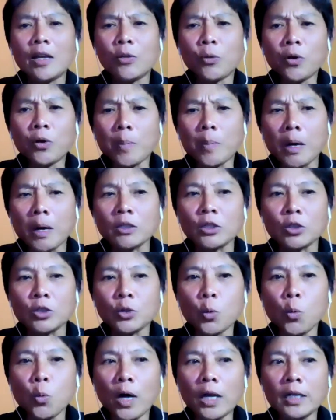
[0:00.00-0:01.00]
I thought about it.
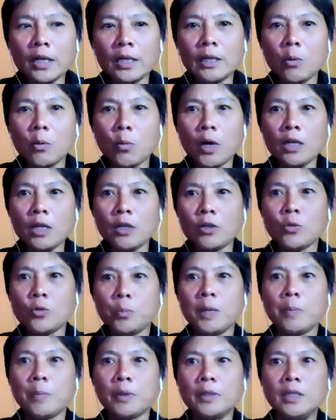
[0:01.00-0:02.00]
So what do
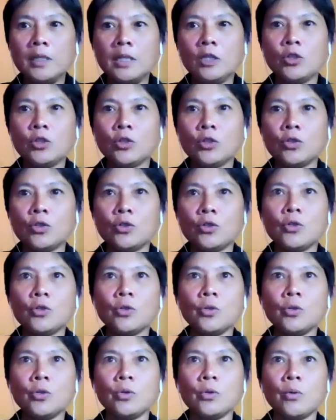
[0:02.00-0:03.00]
people need
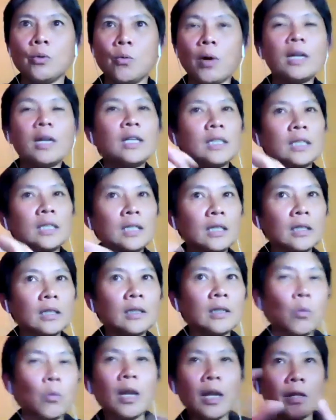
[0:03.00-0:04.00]
to? What are the
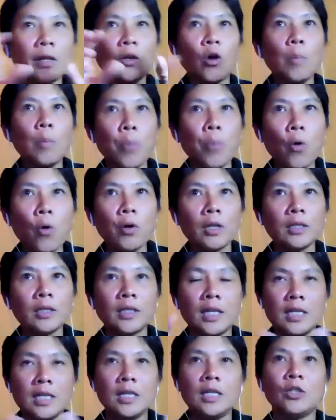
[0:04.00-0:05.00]
skills? What are the
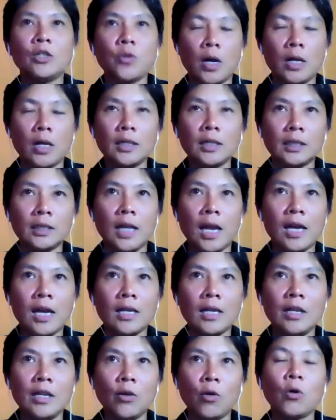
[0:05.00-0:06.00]
components that you need to
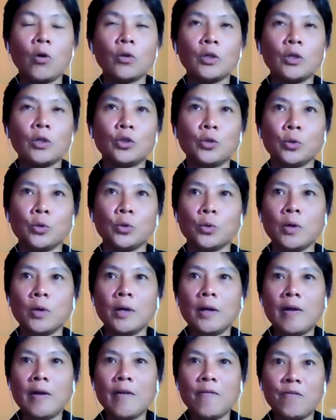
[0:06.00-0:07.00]
understand in order to
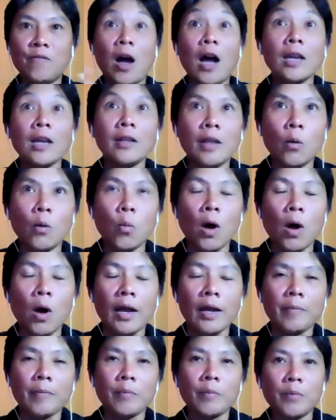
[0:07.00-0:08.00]
find their
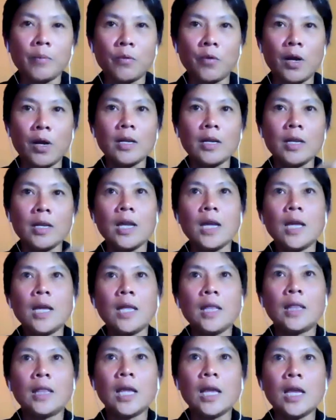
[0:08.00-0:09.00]
why? Right?
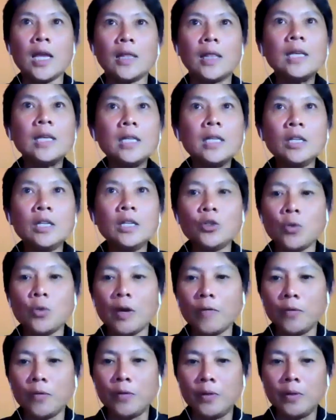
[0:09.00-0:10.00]
They need to
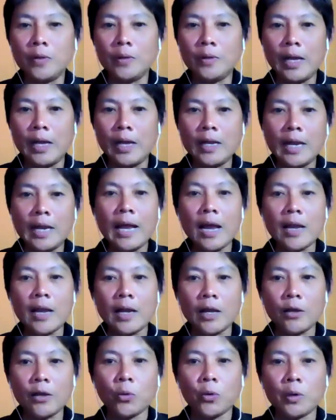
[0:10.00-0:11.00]
have.
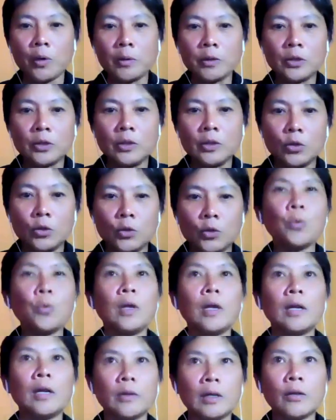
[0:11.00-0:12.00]
And I thought it was the
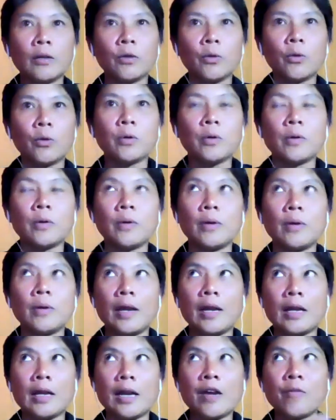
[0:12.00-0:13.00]
two.
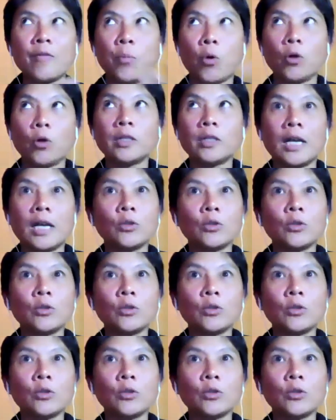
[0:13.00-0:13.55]
And I kind of boiled